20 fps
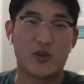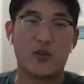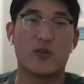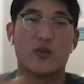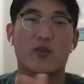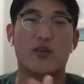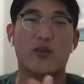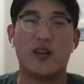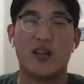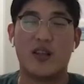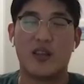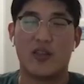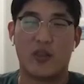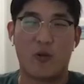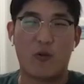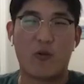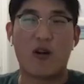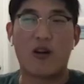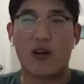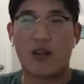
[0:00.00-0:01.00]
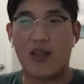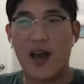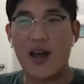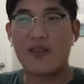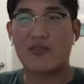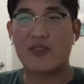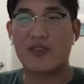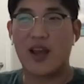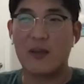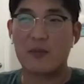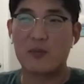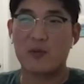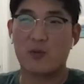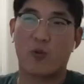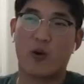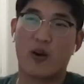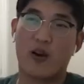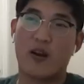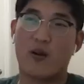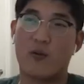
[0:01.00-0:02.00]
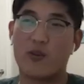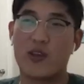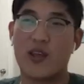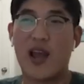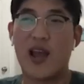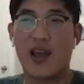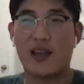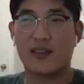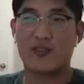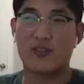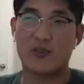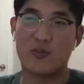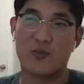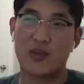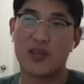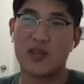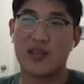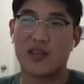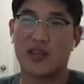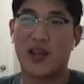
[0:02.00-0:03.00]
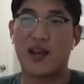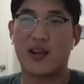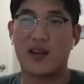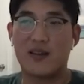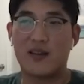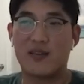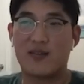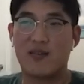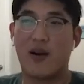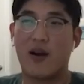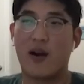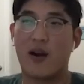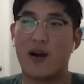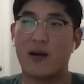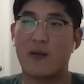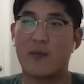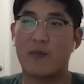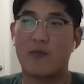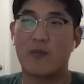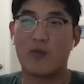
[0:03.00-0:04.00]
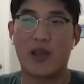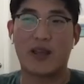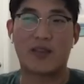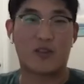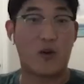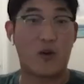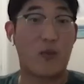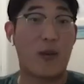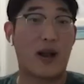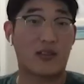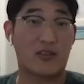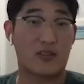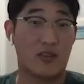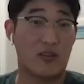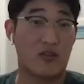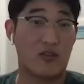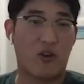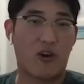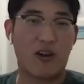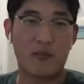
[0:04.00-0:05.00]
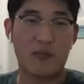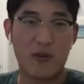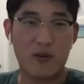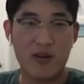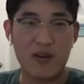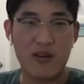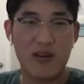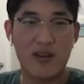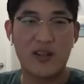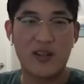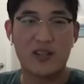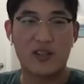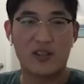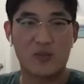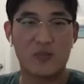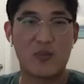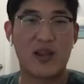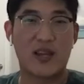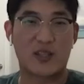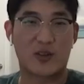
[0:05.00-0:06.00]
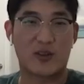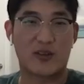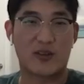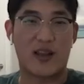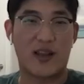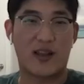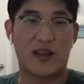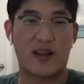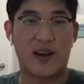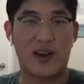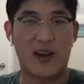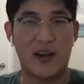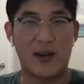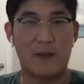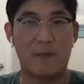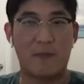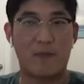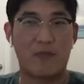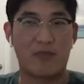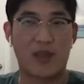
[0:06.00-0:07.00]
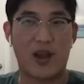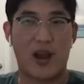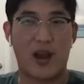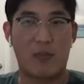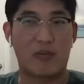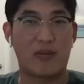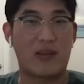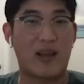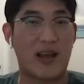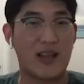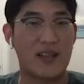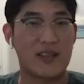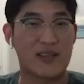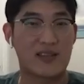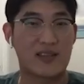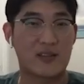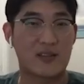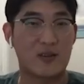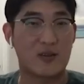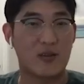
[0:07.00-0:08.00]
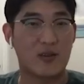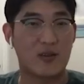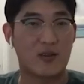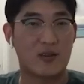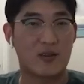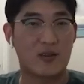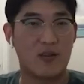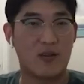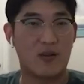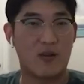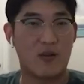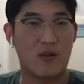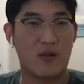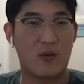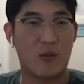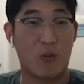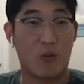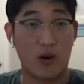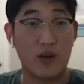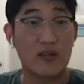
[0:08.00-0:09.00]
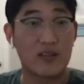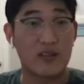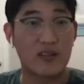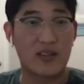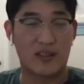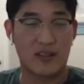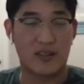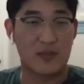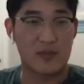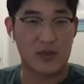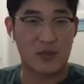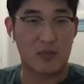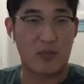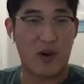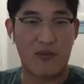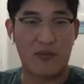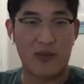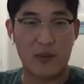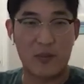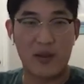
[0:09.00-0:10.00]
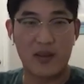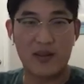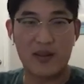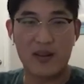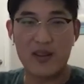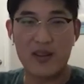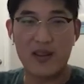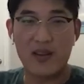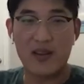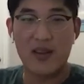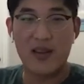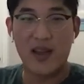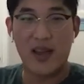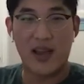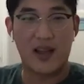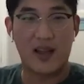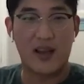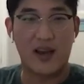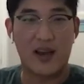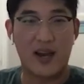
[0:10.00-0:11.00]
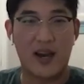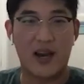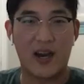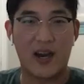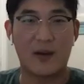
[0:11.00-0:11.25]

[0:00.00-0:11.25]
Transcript: And so there were a lot of times where we had to be kind of we had to go back to the drawing board to make sure that our plans still worked in terms of profitability.